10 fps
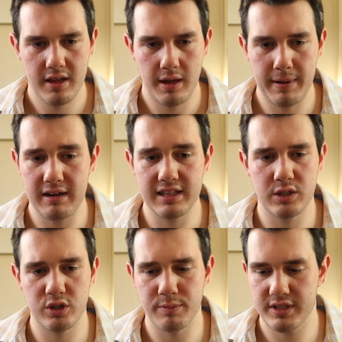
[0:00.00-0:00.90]
apparently this
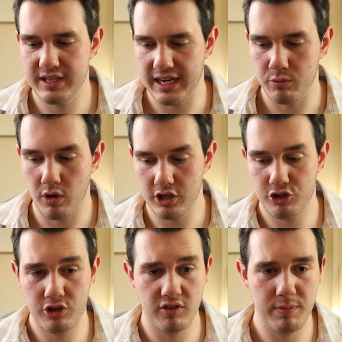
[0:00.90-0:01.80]
was a mistake. What I
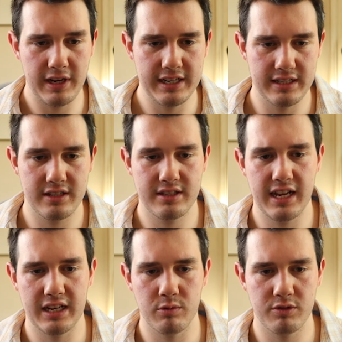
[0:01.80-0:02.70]
should have played
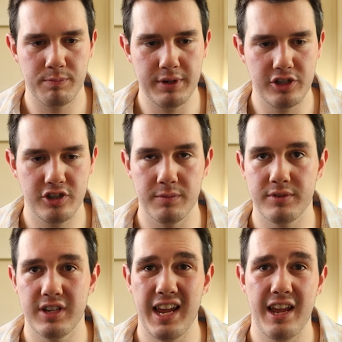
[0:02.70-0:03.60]
instead was bishop
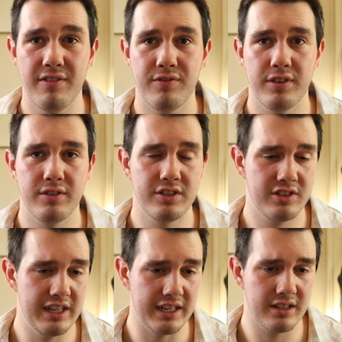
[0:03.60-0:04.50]
to
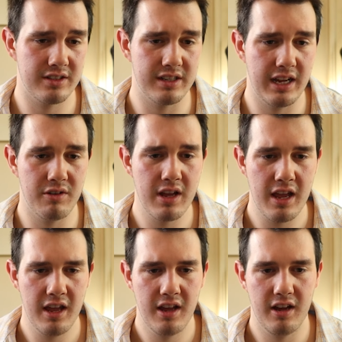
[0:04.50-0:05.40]
f6. Now,
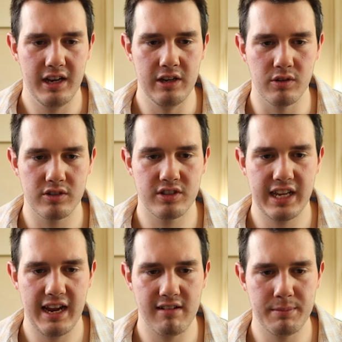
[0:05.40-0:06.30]
it looks
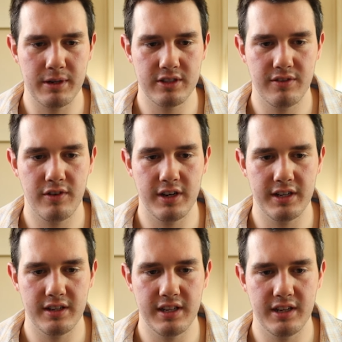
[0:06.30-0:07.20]
scary because
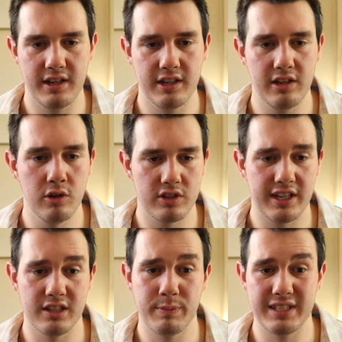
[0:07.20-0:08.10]
it looks like
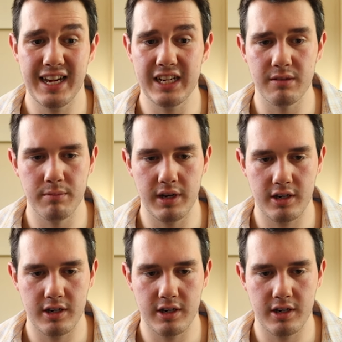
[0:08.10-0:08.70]
he's be taken, but I